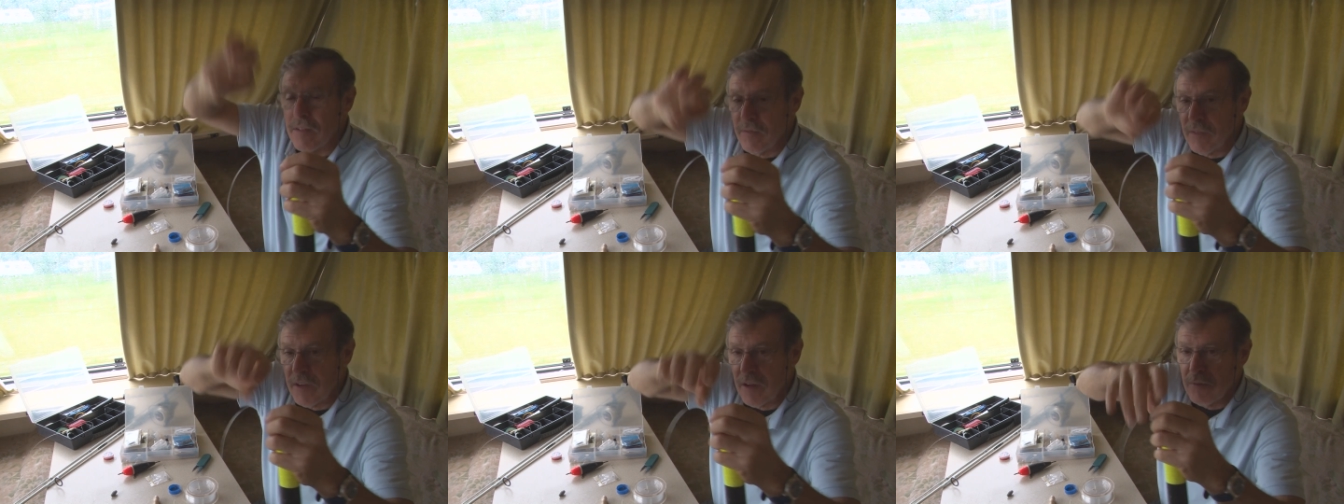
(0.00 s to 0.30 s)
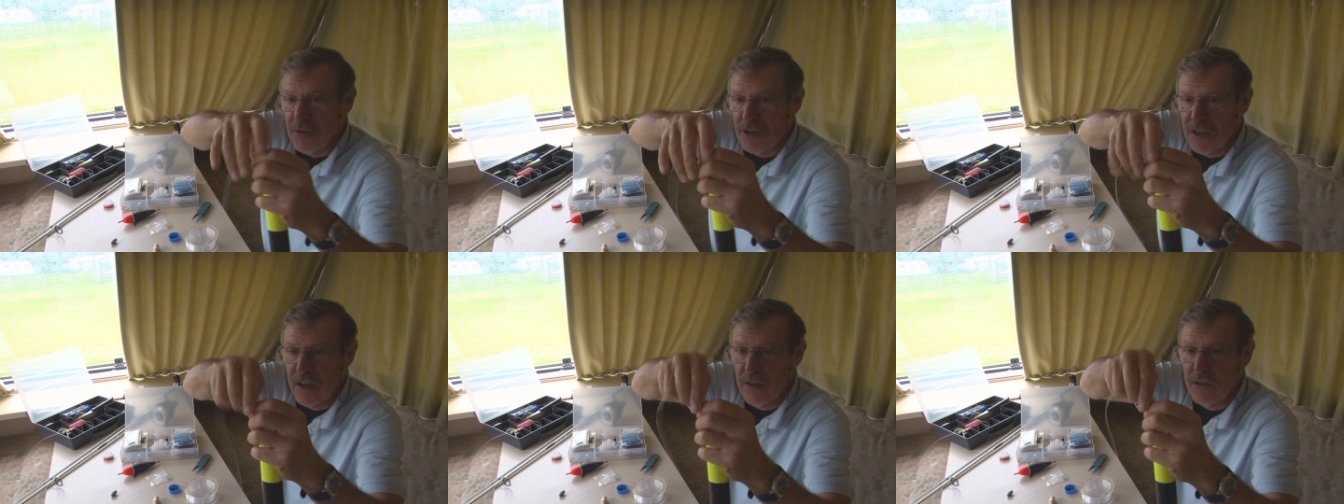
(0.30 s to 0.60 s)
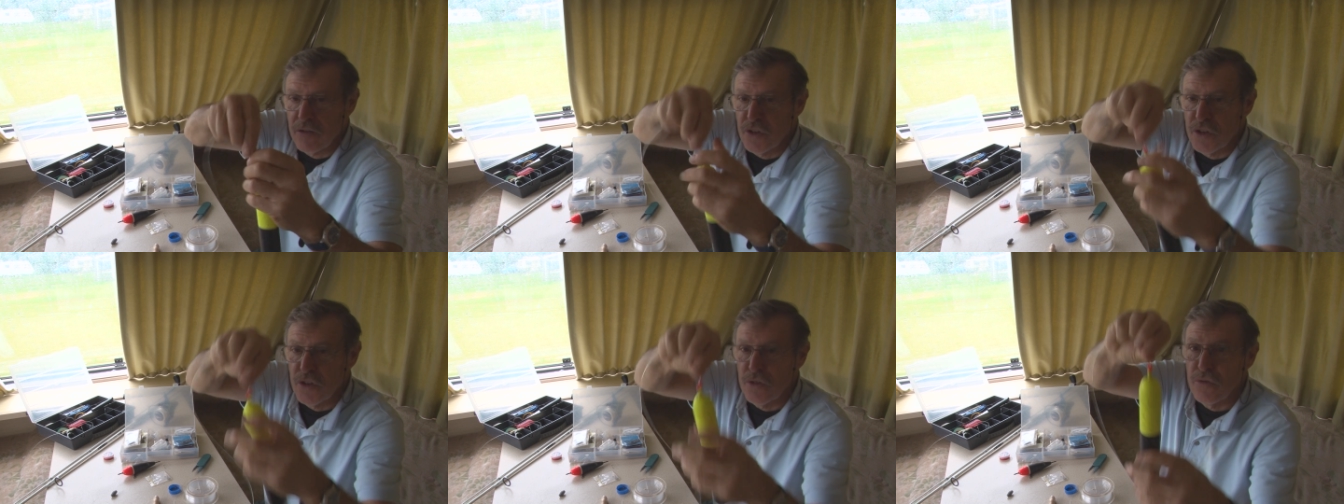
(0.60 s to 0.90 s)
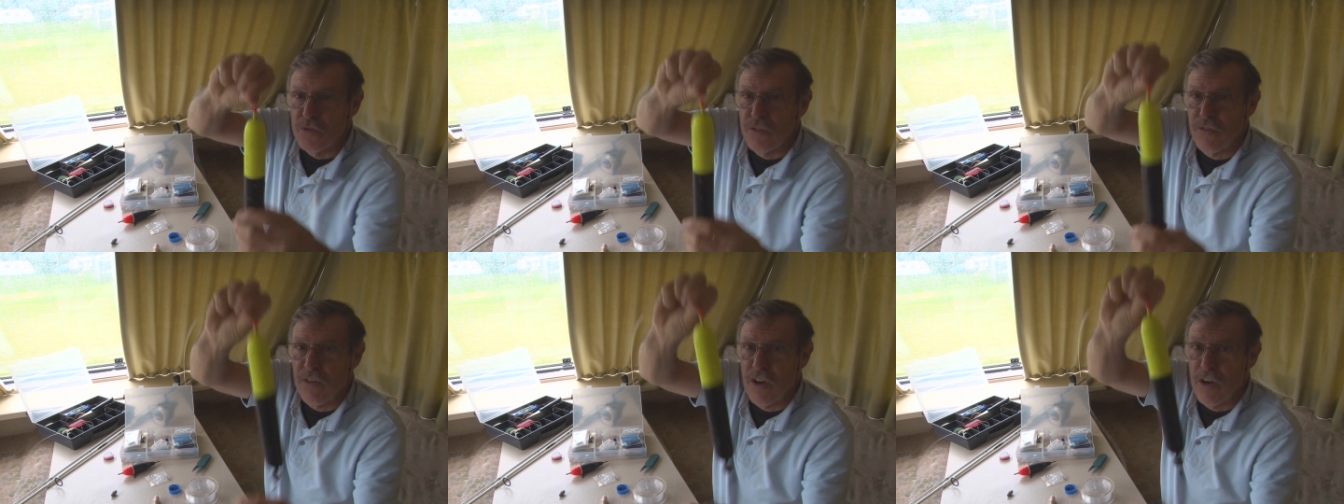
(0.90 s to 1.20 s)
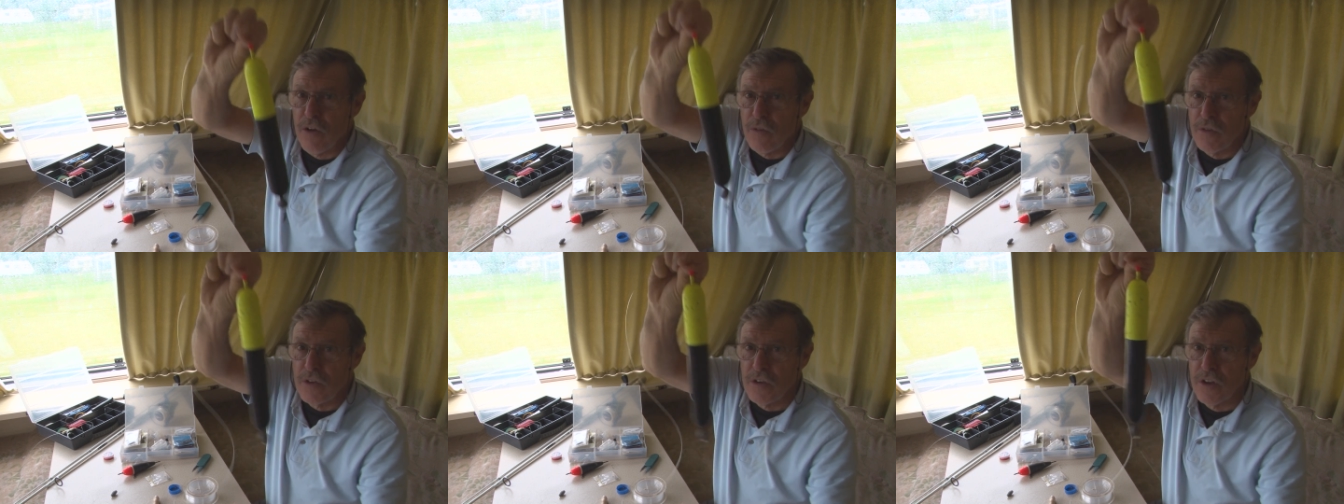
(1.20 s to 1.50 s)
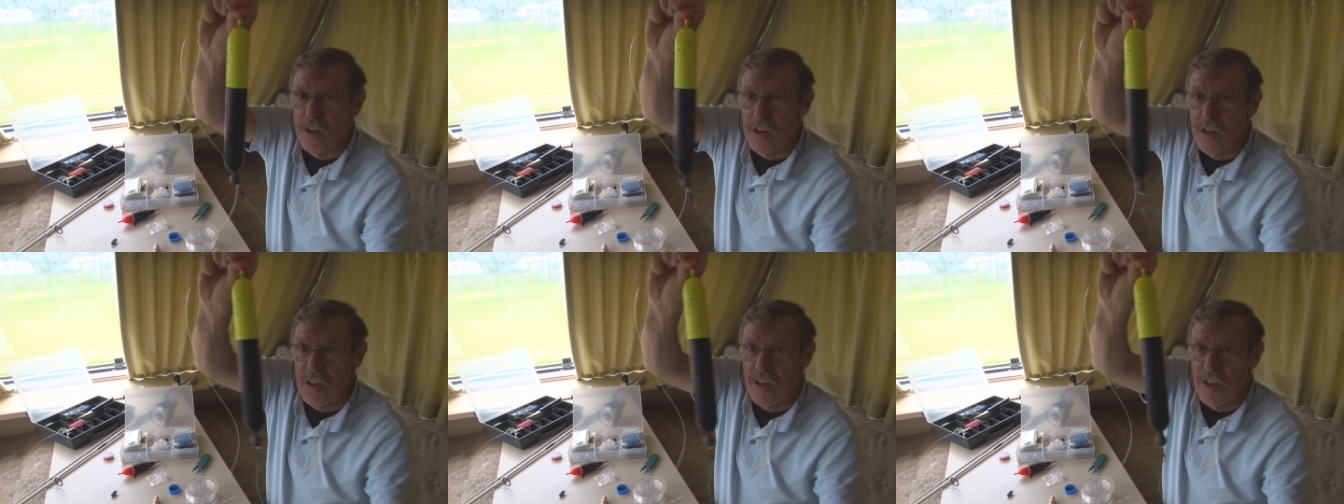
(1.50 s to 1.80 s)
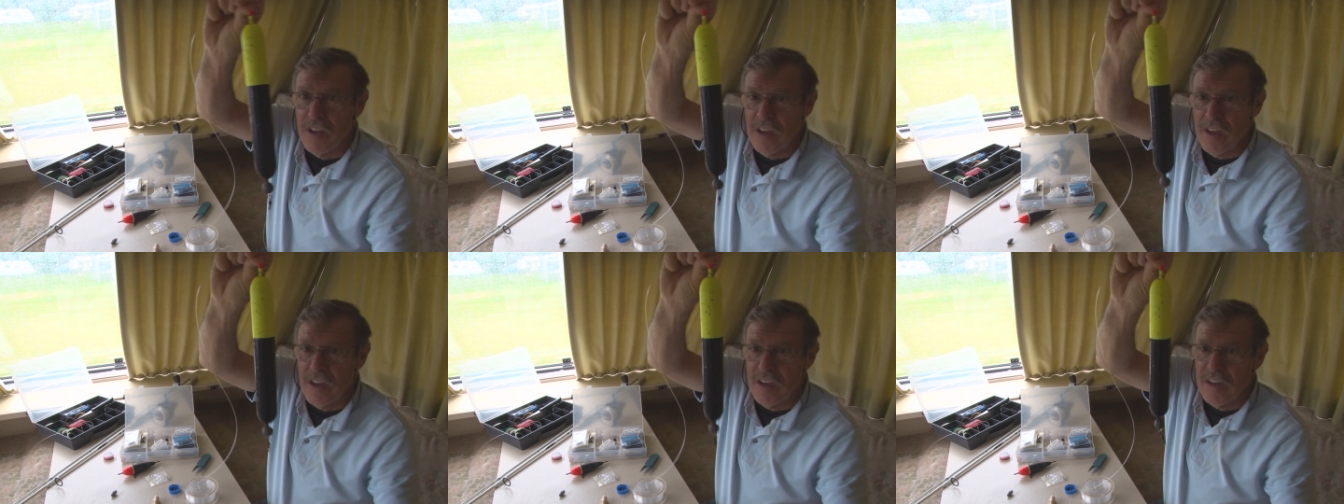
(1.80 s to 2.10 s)
comes down to the float.
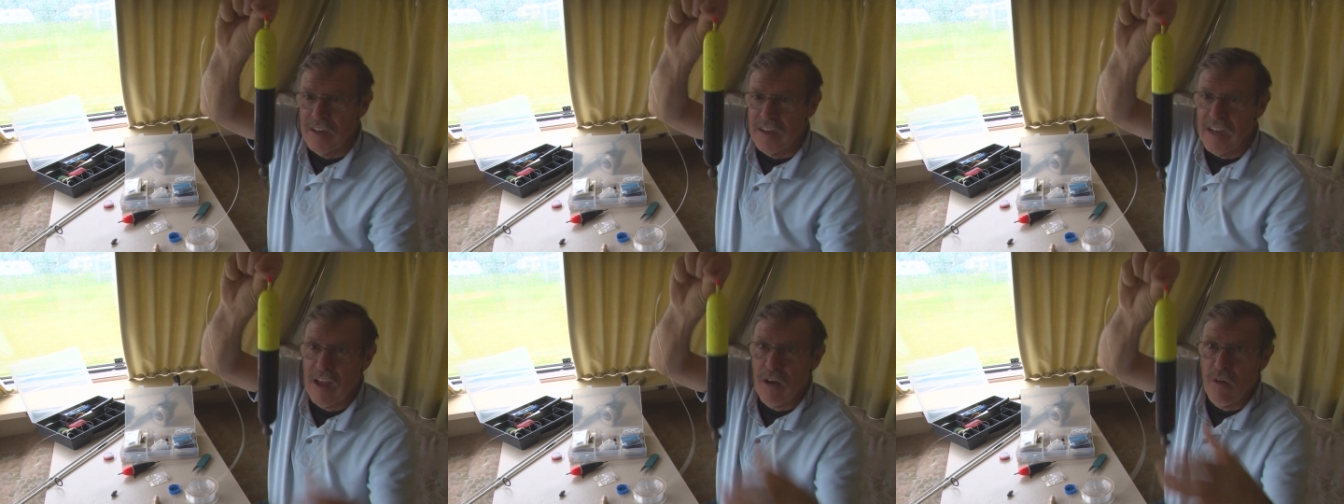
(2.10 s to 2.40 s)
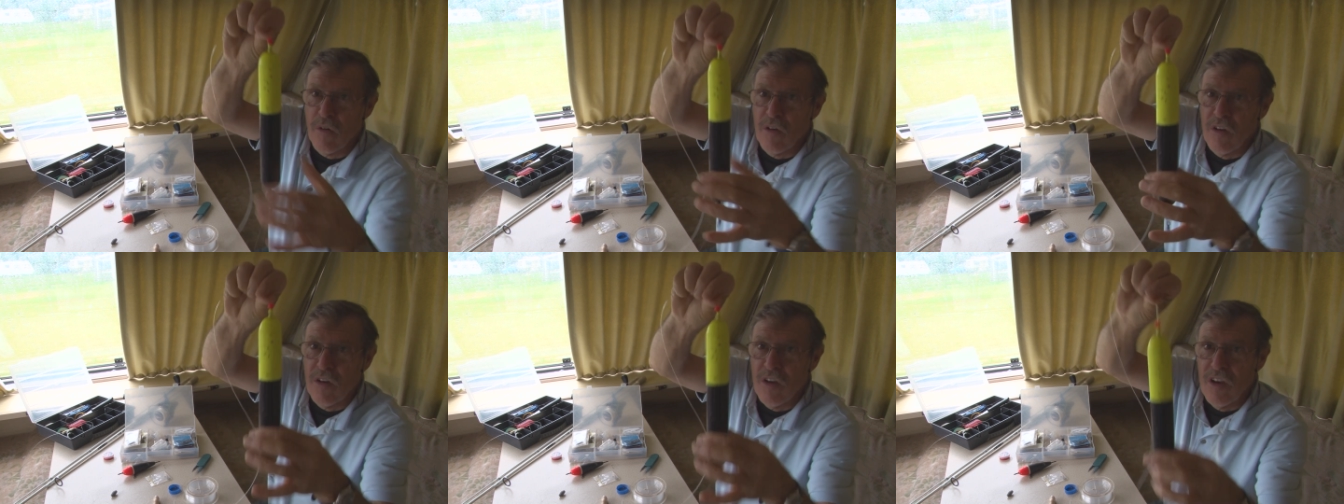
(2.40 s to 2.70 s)
Now,